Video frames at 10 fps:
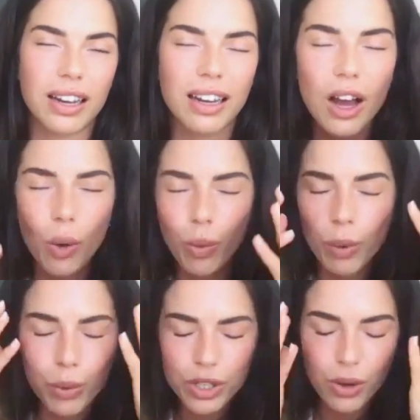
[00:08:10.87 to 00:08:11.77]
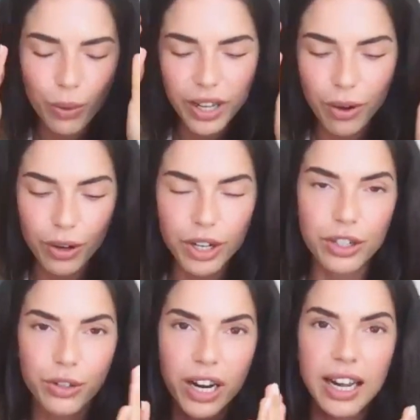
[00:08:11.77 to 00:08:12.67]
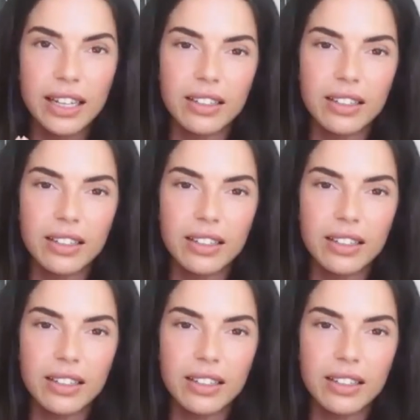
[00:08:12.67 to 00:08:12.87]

Like, what was going on in your head?